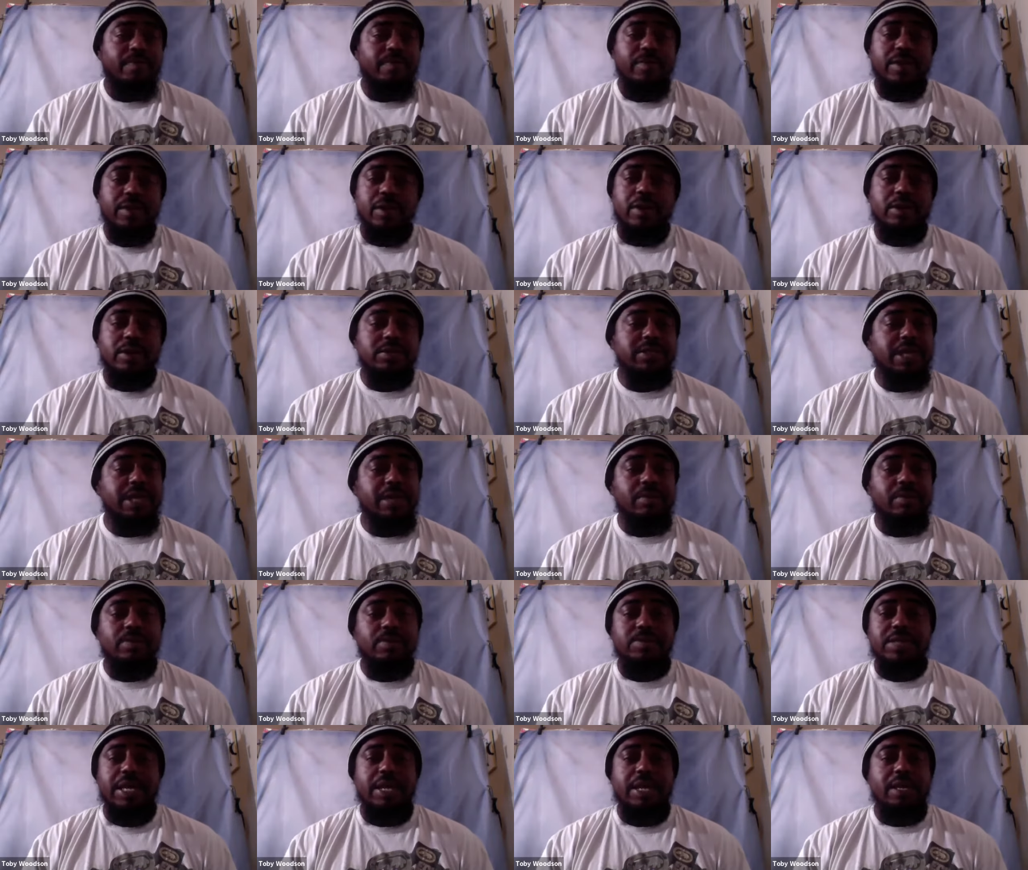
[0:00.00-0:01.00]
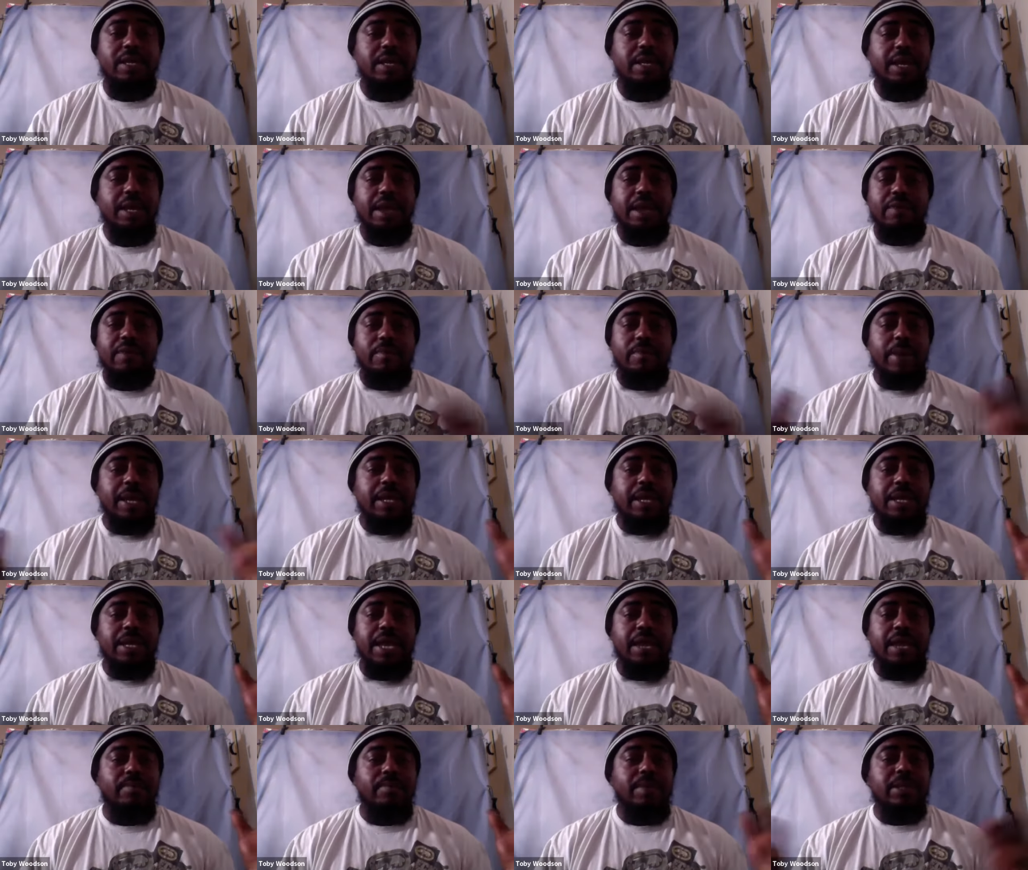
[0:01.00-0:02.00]
You understand what I'm saying? Everybody
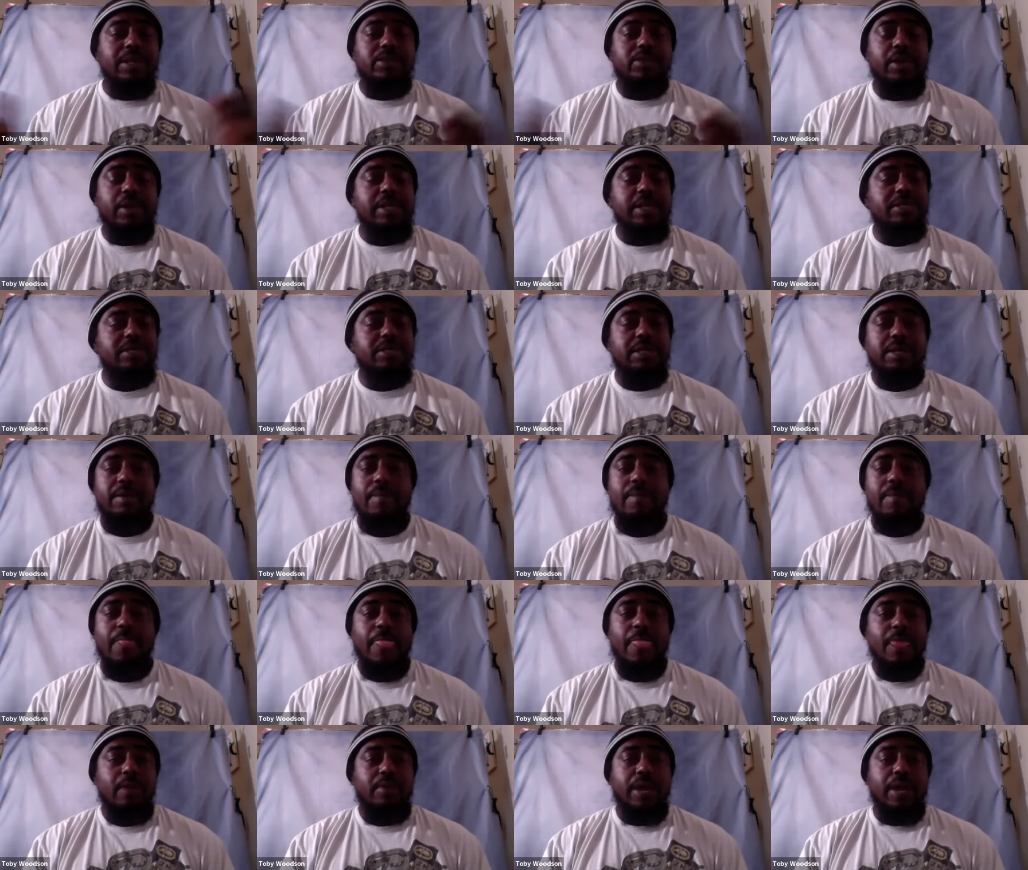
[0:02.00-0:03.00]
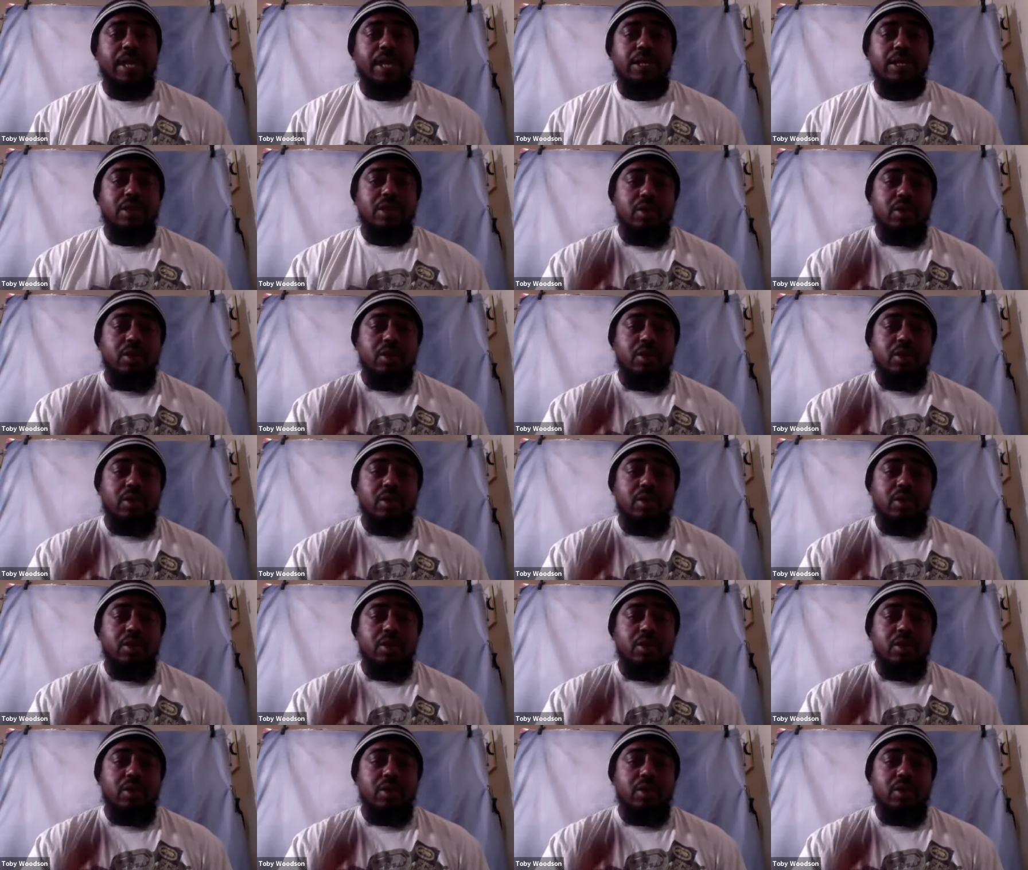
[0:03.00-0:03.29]
can't be Tracy, right?